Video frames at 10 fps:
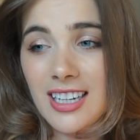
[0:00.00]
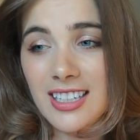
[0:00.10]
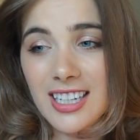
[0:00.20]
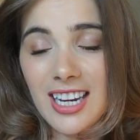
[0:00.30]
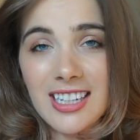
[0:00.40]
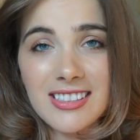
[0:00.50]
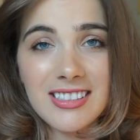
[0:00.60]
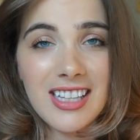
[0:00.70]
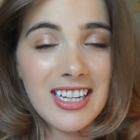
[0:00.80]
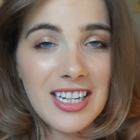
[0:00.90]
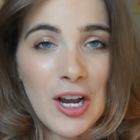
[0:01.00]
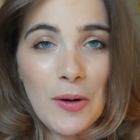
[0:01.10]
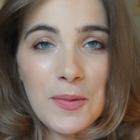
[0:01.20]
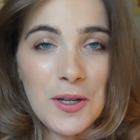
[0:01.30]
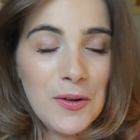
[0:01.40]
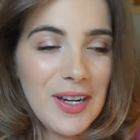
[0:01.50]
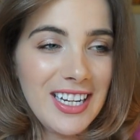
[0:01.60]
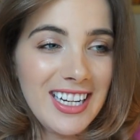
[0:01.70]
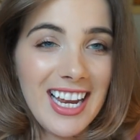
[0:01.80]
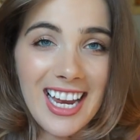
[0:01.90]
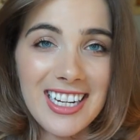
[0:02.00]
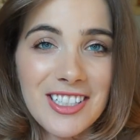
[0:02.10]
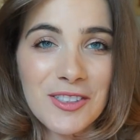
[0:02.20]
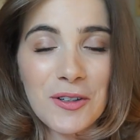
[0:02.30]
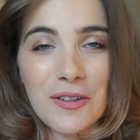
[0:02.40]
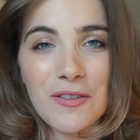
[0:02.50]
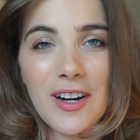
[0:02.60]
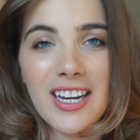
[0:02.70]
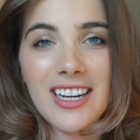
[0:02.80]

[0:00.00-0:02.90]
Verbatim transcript: in case they can help you in any sort of way.